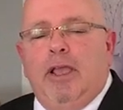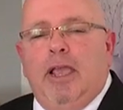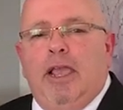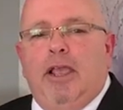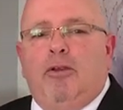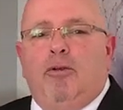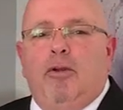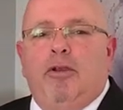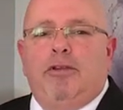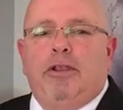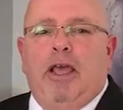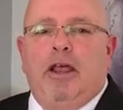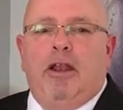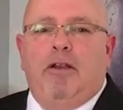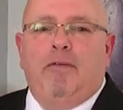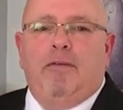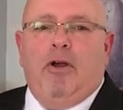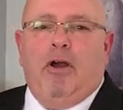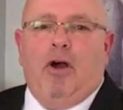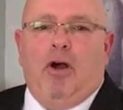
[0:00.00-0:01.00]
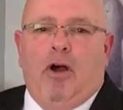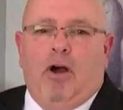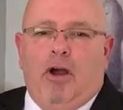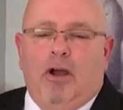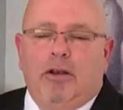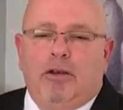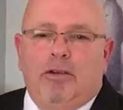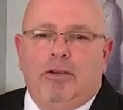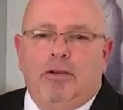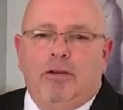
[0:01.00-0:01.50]
It was out of a
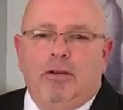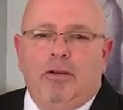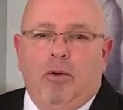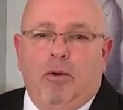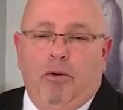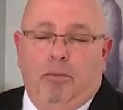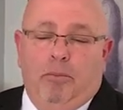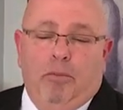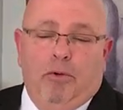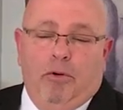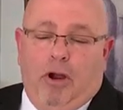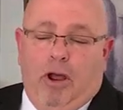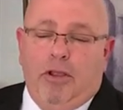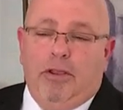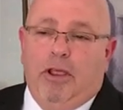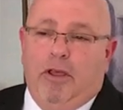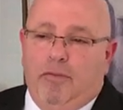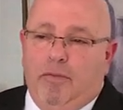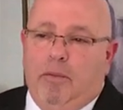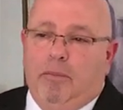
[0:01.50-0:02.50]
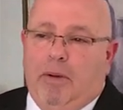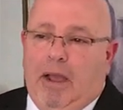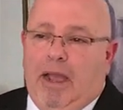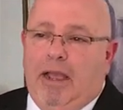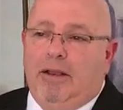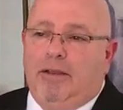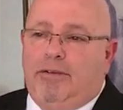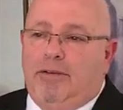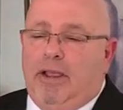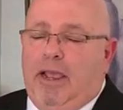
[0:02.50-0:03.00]
heart, or rather of a
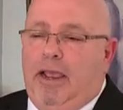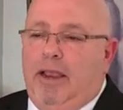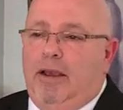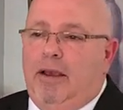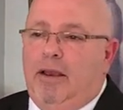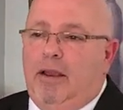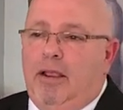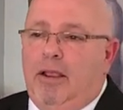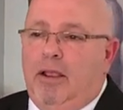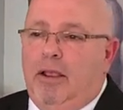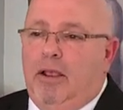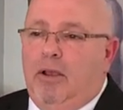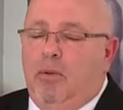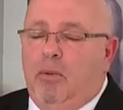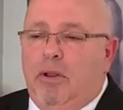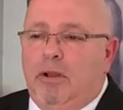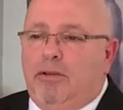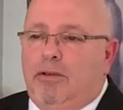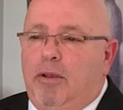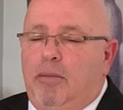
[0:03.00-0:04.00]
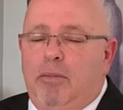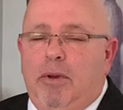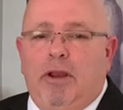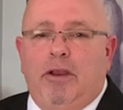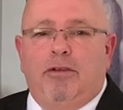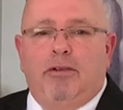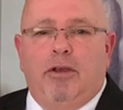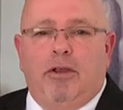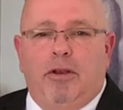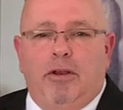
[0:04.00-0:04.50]
mind, saying, well,
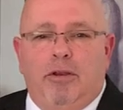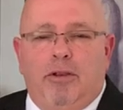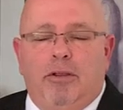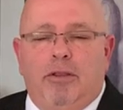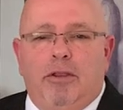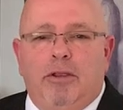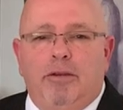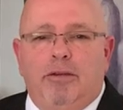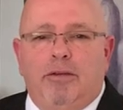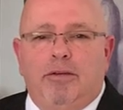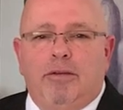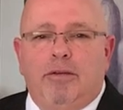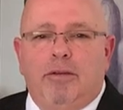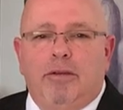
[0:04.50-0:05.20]
somebody's got to do this.